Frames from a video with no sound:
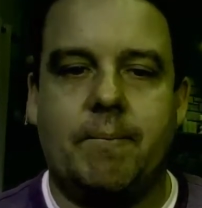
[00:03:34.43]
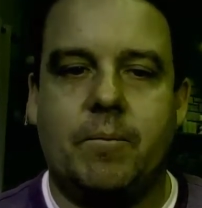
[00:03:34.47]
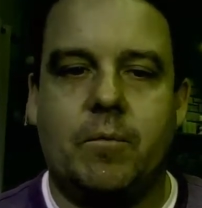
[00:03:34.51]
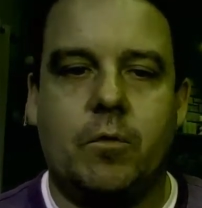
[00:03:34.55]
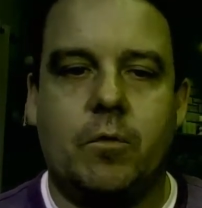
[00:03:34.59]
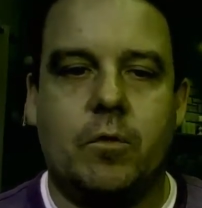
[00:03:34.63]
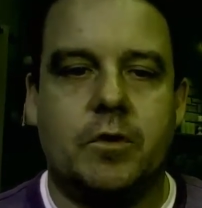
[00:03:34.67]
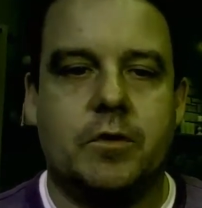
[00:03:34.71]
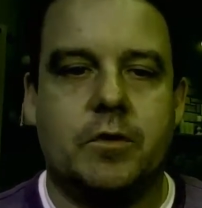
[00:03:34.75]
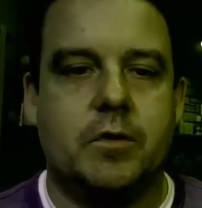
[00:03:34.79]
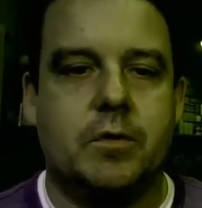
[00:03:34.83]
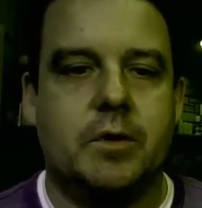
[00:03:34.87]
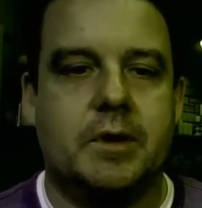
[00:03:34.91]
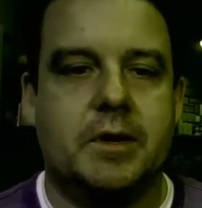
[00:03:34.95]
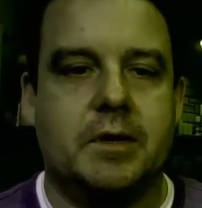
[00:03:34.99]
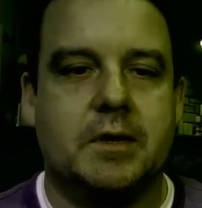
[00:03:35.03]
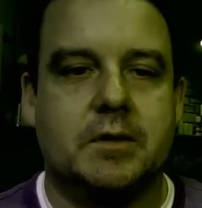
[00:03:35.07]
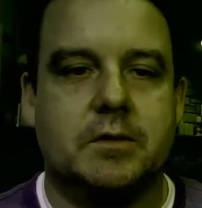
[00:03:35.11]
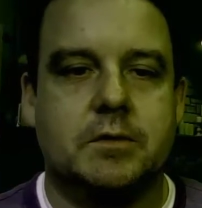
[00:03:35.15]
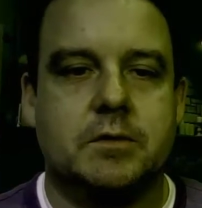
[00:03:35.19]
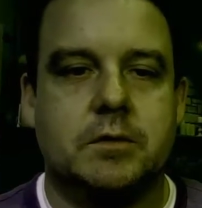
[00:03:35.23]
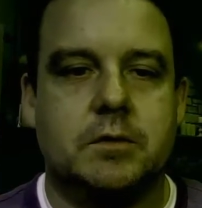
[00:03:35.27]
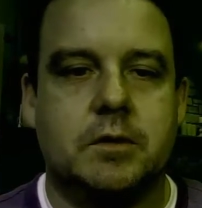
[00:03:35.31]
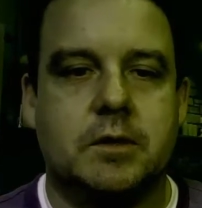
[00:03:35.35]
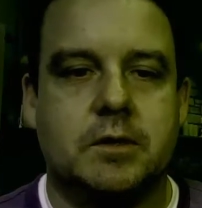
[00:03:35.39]
We're doing
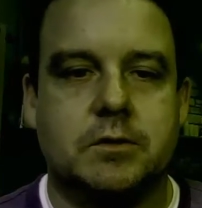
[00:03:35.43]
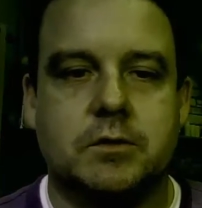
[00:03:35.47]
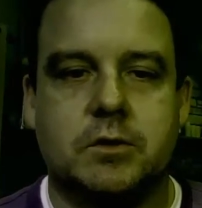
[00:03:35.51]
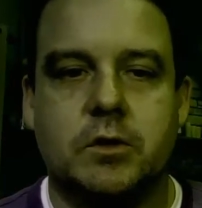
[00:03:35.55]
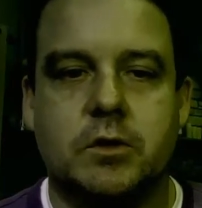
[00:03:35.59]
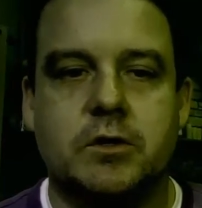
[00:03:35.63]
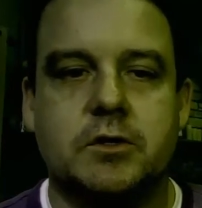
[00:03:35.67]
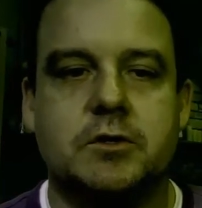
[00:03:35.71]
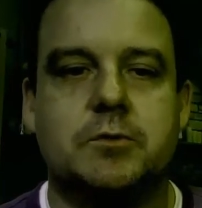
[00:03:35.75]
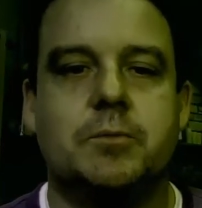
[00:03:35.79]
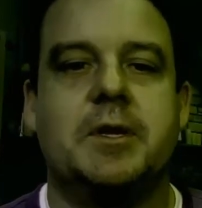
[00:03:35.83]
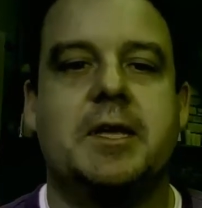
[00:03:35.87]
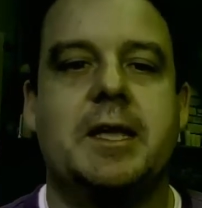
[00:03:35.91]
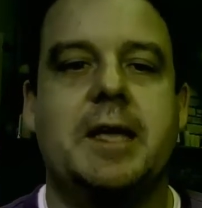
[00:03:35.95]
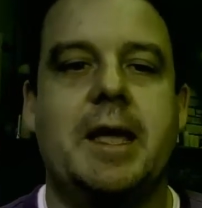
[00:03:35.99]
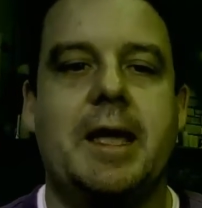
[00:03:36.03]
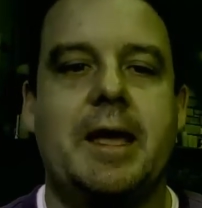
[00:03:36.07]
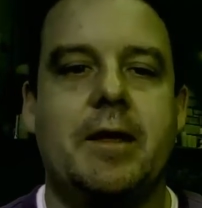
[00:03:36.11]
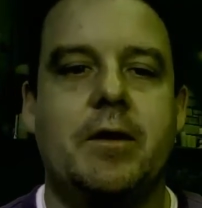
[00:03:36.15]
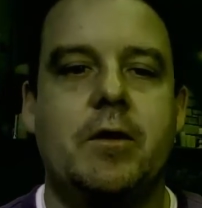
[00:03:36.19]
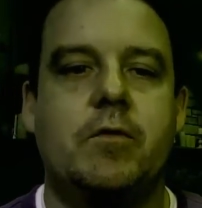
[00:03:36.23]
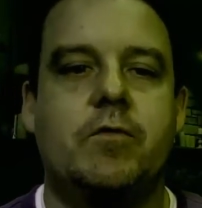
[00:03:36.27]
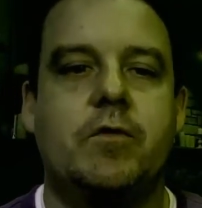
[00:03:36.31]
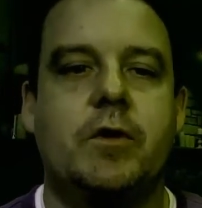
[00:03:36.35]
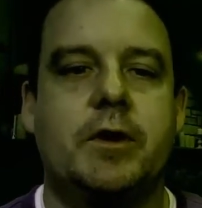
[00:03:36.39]
as good as we
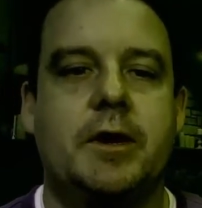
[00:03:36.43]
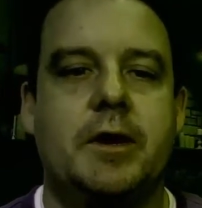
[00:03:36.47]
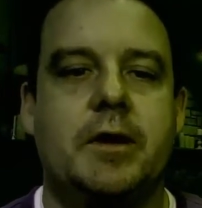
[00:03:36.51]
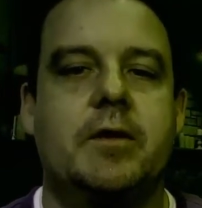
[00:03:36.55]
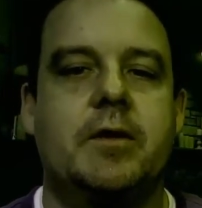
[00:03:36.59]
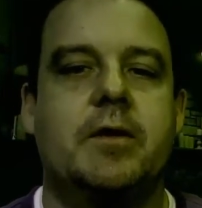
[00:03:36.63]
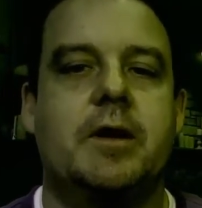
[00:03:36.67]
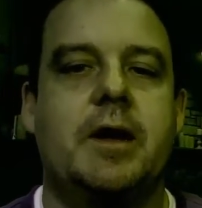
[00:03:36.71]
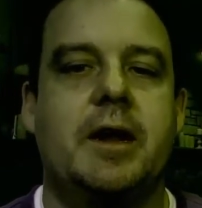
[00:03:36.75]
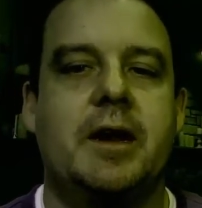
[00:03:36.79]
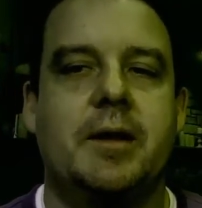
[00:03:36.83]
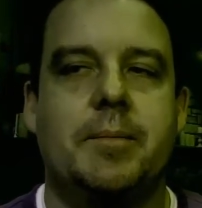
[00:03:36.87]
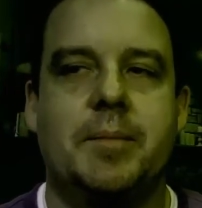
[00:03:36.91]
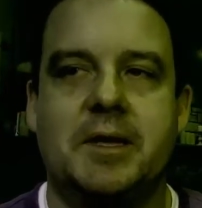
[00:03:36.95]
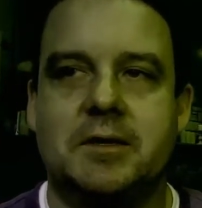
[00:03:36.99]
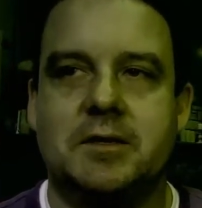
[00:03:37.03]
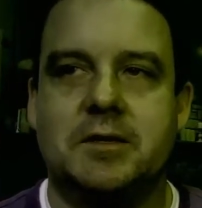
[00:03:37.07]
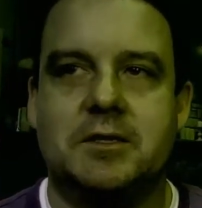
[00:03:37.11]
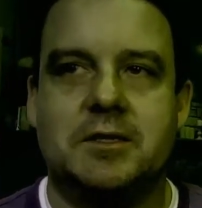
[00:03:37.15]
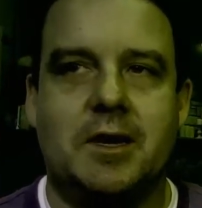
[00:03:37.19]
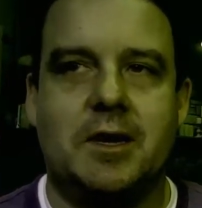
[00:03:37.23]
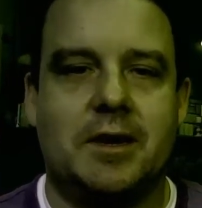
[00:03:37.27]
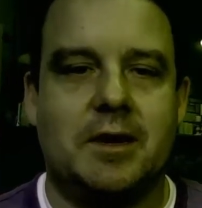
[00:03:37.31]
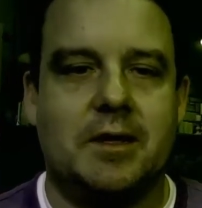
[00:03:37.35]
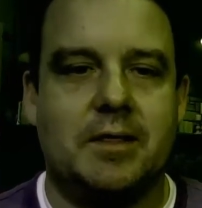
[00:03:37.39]
can over here, kind of being
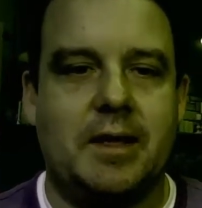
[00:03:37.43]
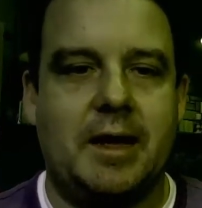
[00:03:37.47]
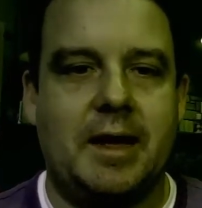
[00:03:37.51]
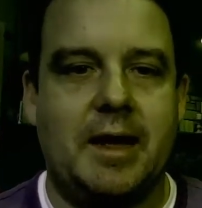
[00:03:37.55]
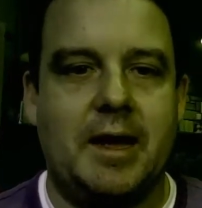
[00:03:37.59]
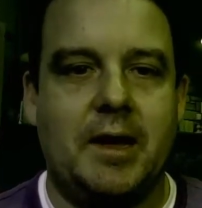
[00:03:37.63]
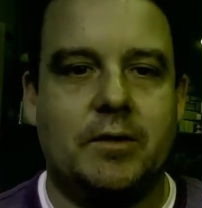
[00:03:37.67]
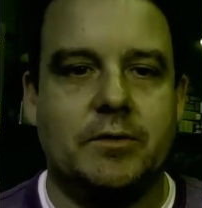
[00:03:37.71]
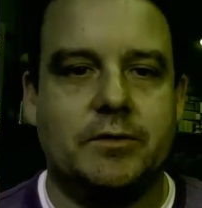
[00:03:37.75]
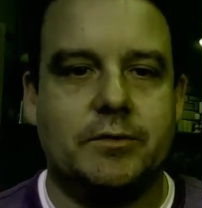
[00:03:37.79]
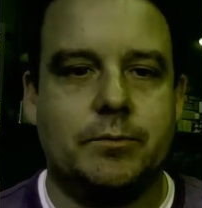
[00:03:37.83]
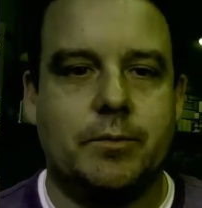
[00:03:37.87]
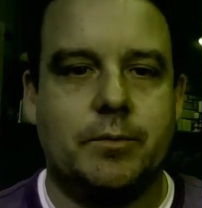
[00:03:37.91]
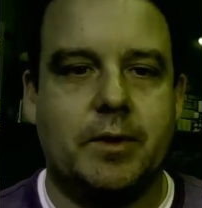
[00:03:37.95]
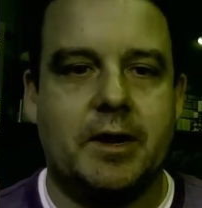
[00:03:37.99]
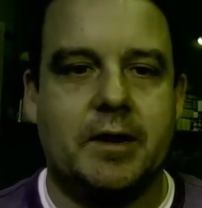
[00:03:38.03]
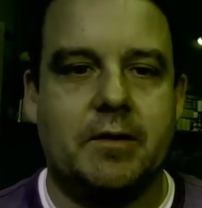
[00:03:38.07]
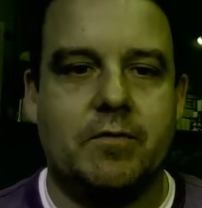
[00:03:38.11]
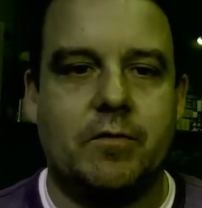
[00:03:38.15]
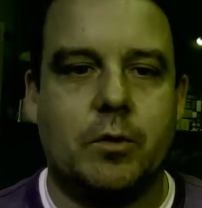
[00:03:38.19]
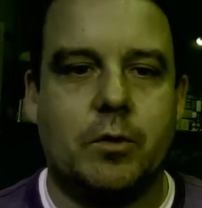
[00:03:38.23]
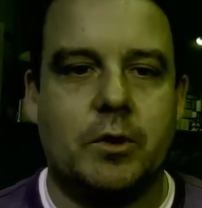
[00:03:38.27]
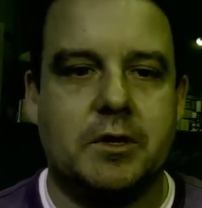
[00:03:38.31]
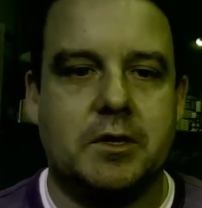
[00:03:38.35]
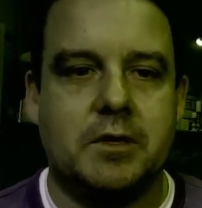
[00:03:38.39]
stuck in the house, ready
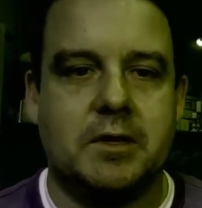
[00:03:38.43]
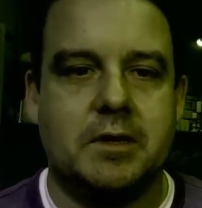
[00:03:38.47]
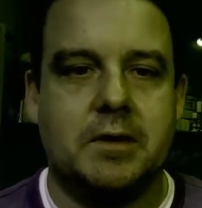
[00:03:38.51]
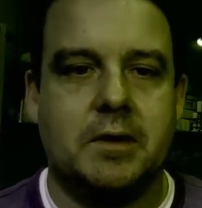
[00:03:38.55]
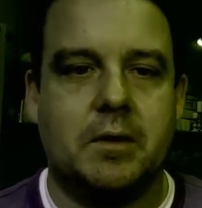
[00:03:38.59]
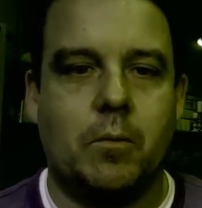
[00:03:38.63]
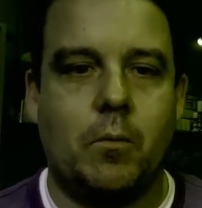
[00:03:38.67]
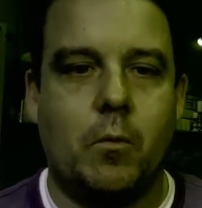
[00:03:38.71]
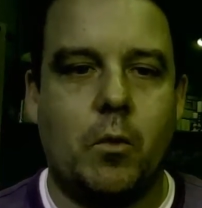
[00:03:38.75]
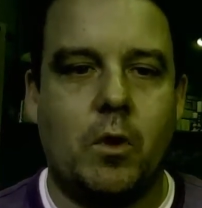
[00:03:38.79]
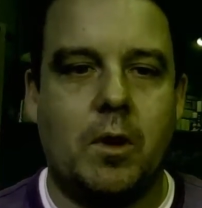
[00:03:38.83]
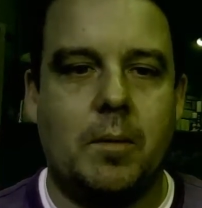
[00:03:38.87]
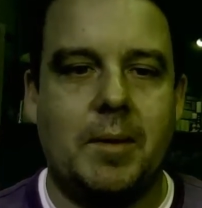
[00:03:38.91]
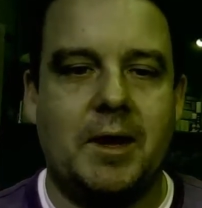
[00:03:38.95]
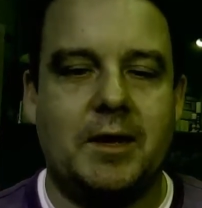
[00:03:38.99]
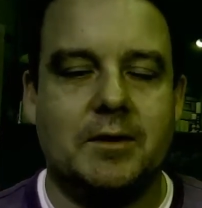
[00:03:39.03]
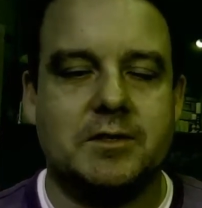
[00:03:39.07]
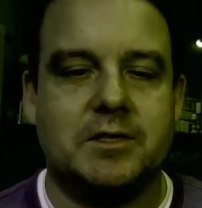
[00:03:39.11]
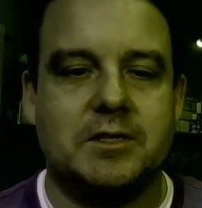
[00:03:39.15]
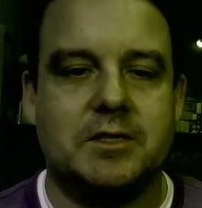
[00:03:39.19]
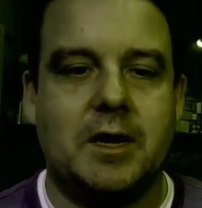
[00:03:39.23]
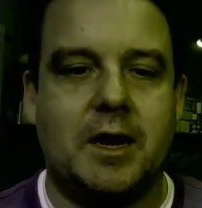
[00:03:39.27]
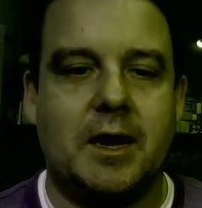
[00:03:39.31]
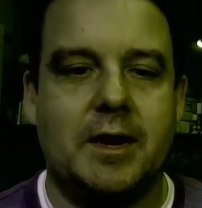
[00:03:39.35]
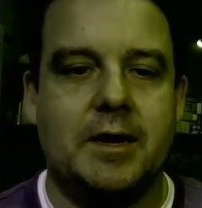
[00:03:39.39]
for it to get warm
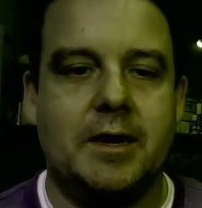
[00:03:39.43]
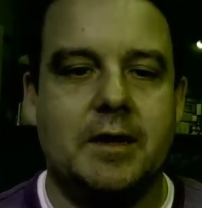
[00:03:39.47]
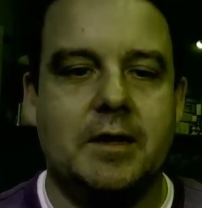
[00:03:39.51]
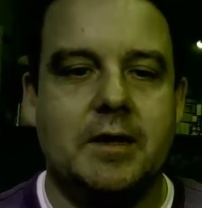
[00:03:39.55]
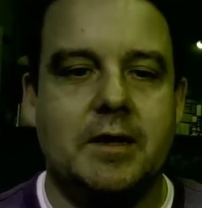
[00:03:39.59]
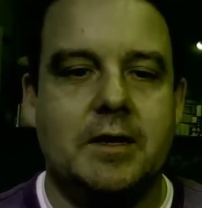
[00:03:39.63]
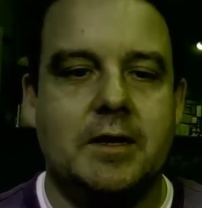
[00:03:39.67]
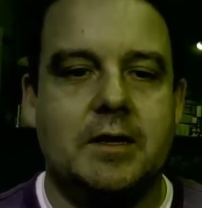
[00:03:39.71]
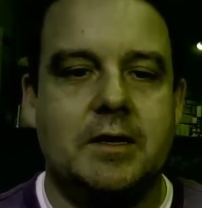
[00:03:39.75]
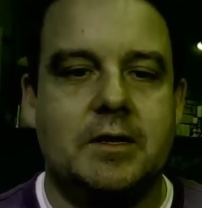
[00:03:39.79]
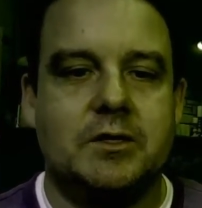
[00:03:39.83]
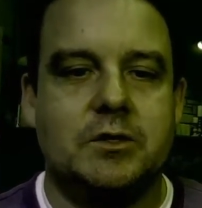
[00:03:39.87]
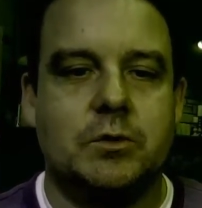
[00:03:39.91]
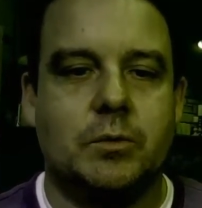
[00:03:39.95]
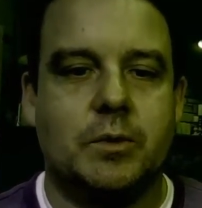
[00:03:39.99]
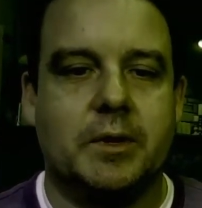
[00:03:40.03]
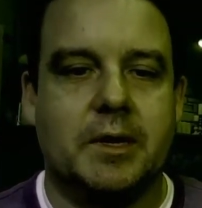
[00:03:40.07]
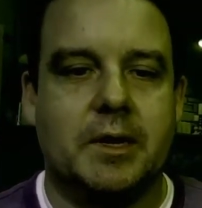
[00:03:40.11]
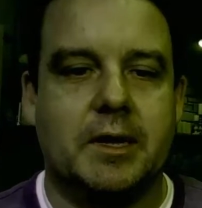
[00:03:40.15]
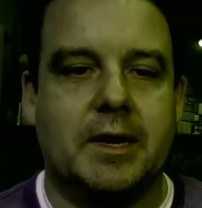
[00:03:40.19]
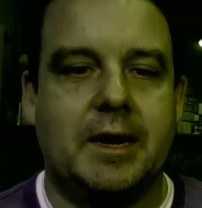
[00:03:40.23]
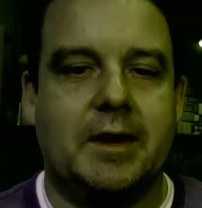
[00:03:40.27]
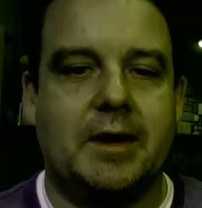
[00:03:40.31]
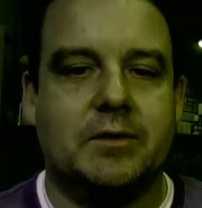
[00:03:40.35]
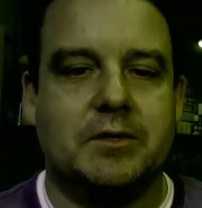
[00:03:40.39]
outside so we can
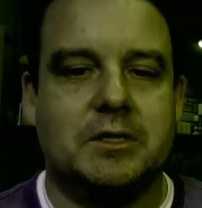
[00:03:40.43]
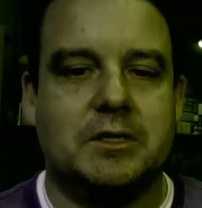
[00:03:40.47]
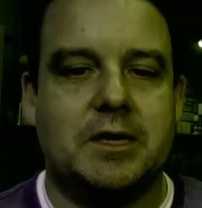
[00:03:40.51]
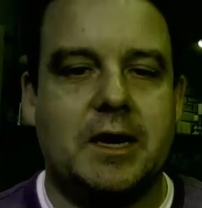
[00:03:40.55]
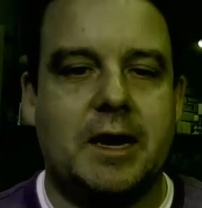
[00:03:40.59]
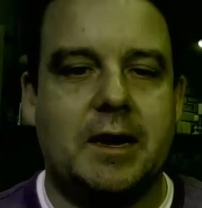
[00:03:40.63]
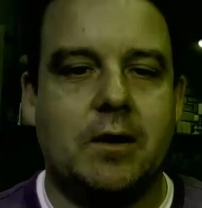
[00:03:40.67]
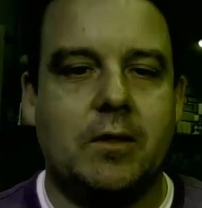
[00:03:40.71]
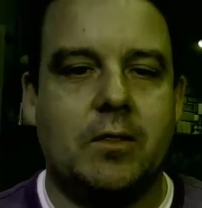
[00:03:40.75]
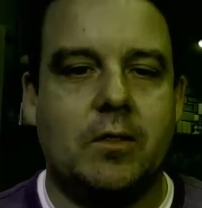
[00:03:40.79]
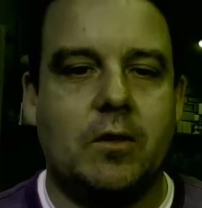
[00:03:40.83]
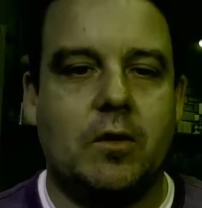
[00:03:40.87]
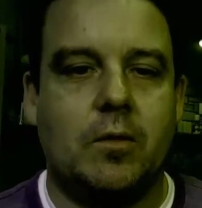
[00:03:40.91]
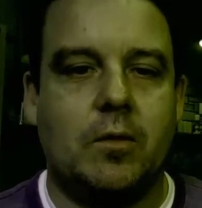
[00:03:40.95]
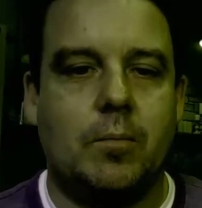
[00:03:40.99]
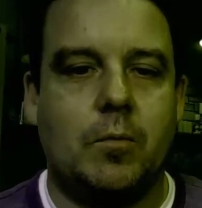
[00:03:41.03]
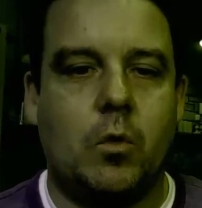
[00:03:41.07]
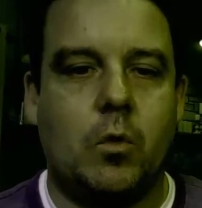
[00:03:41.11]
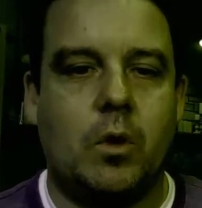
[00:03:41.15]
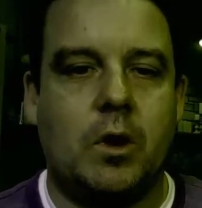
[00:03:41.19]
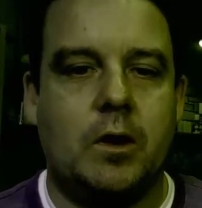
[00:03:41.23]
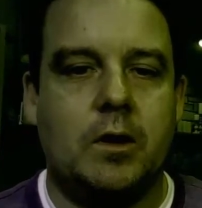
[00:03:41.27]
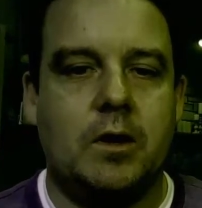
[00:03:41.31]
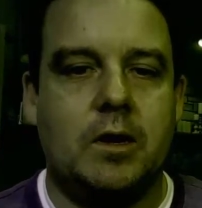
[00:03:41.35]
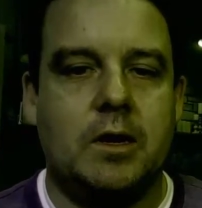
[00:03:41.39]
get outside a little
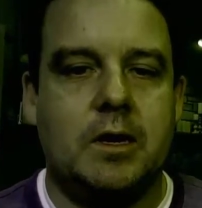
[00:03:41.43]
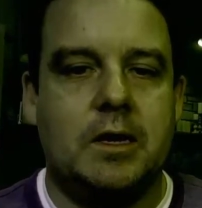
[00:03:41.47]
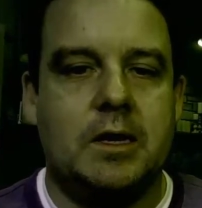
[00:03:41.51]
more.